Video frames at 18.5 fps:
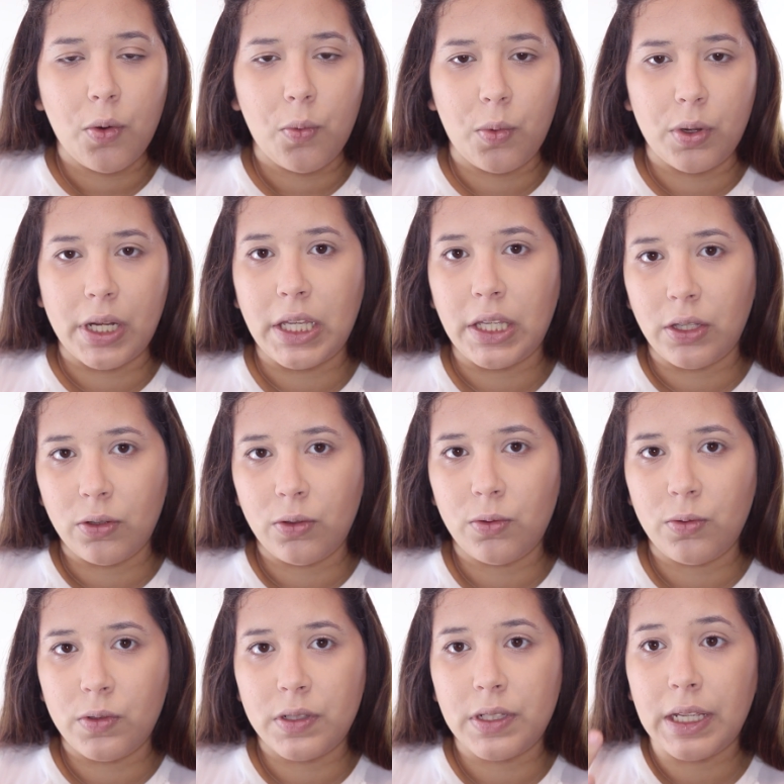when I
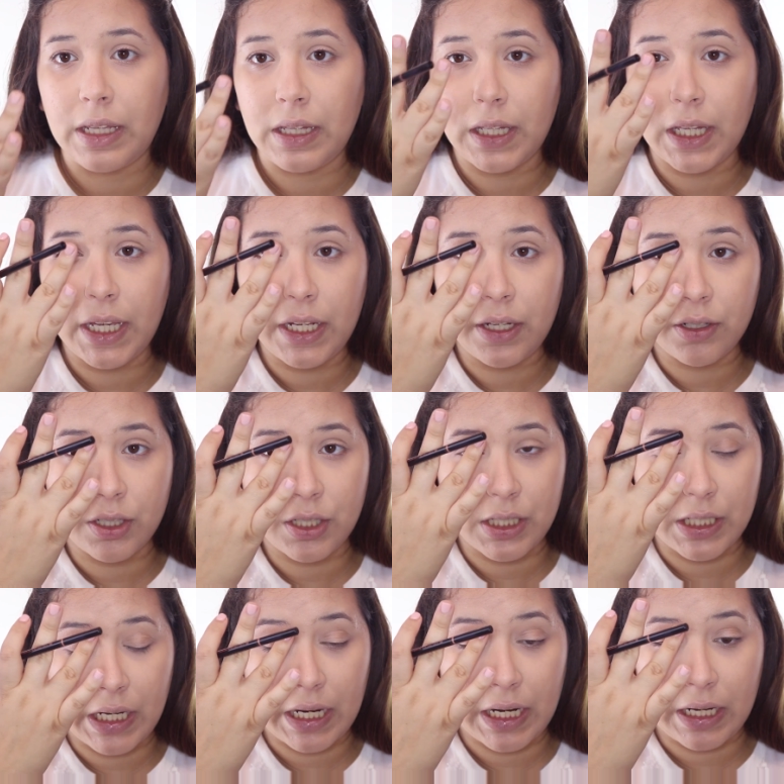use a lighter
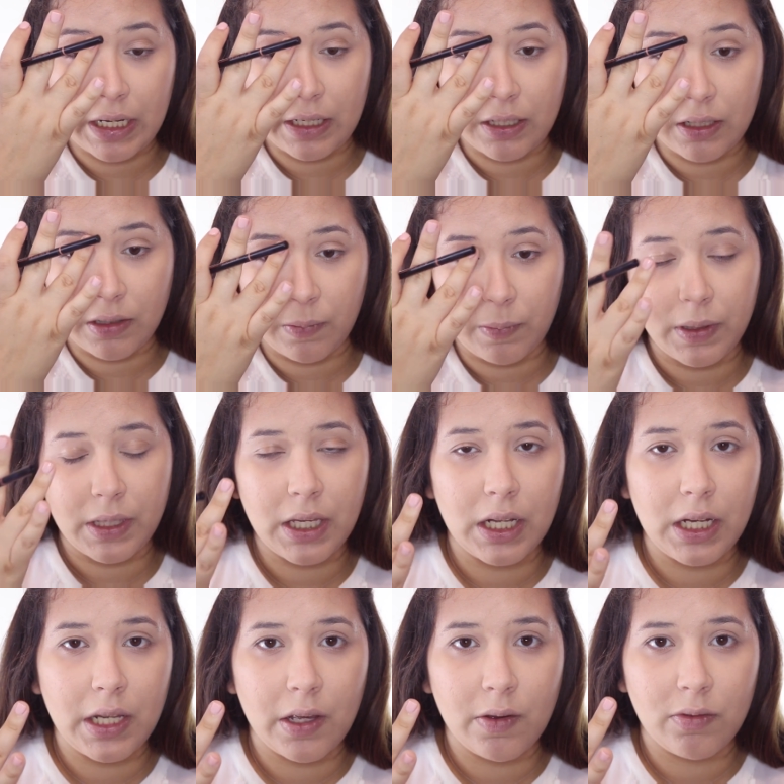shade in the
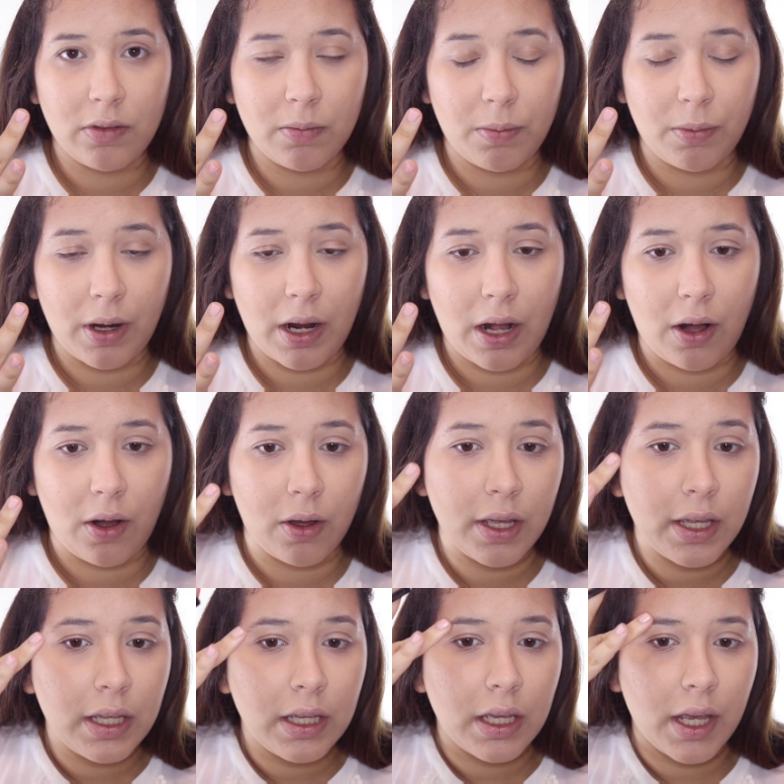beginning of the brow
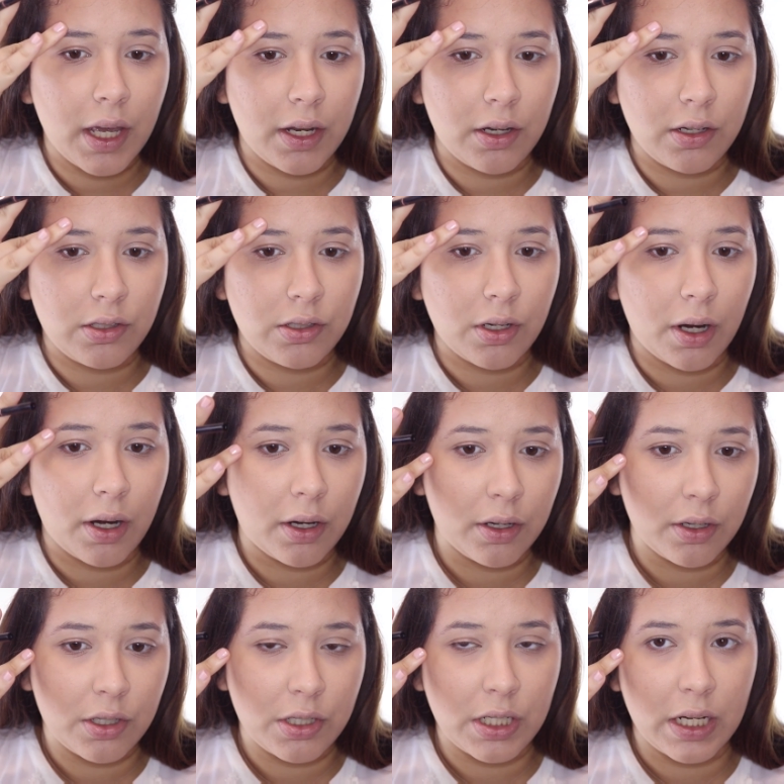and a
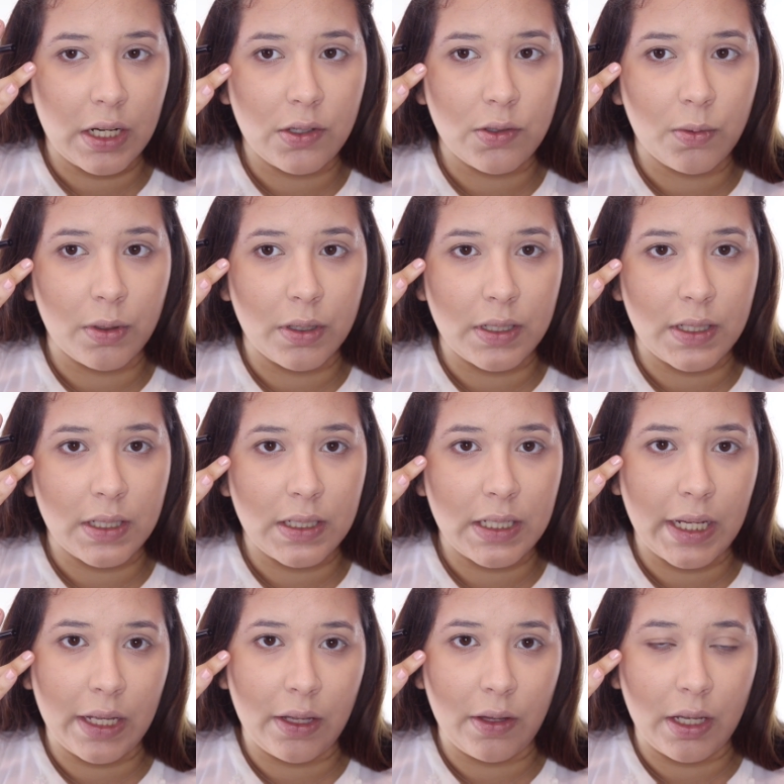darker shade towards the
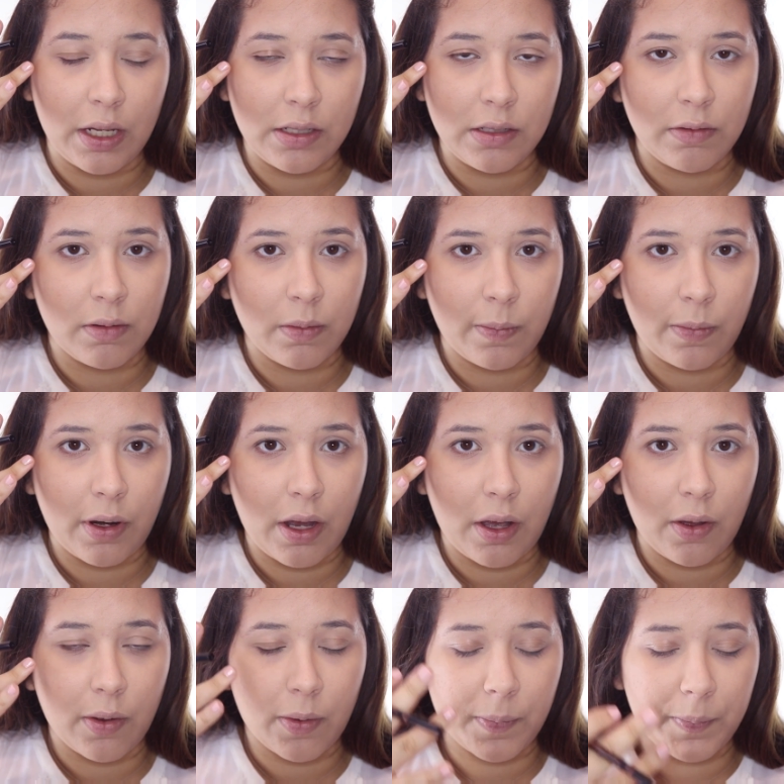tail end of the
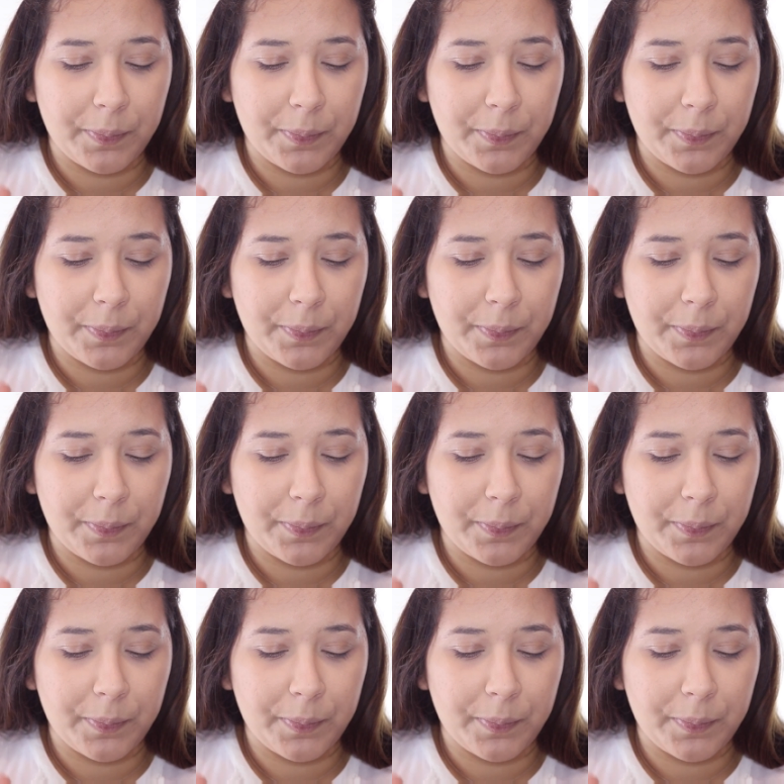brow.